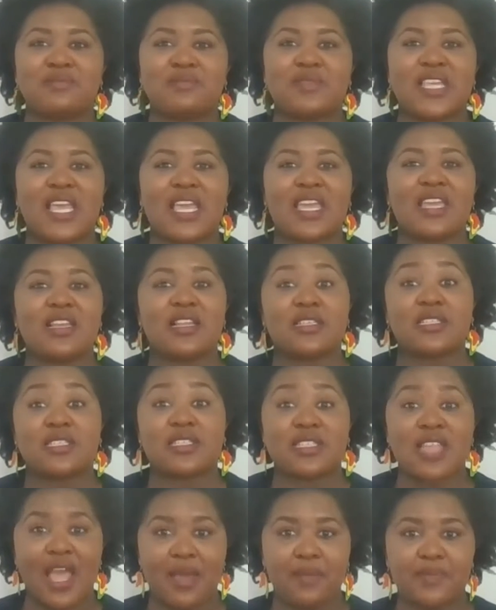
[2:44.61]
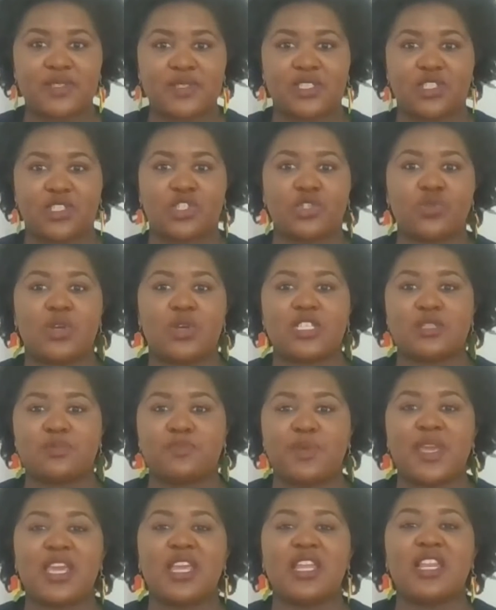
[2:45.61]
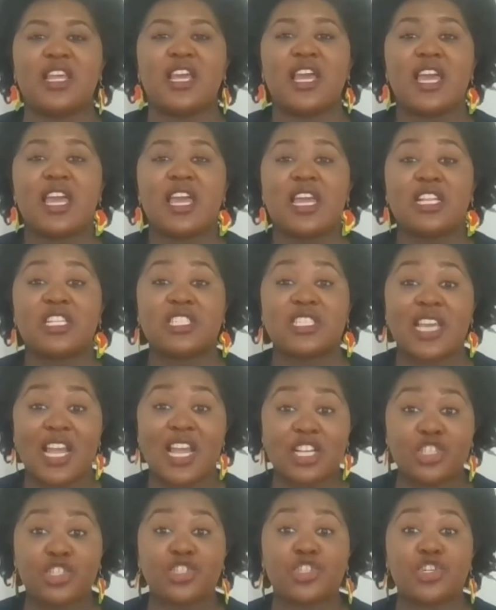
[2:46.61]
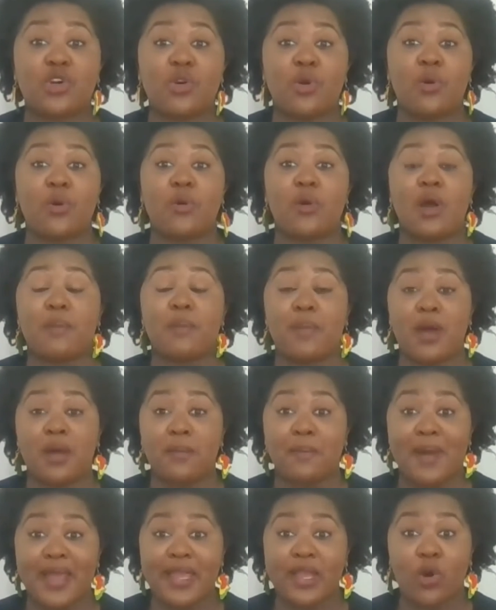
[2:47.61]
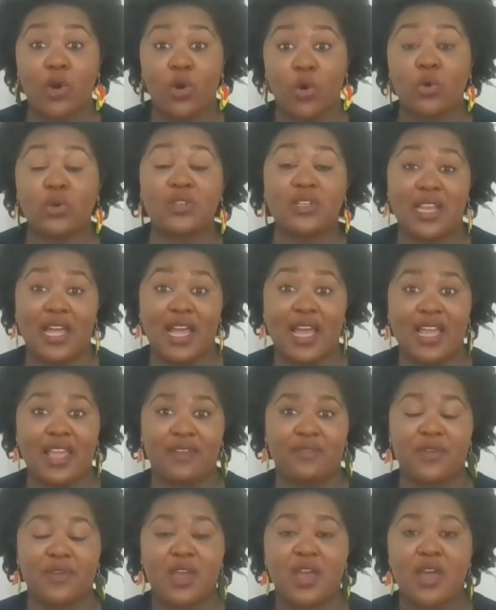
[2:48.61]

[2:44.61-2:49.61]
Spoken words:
taking the steps towards being intentional about my own life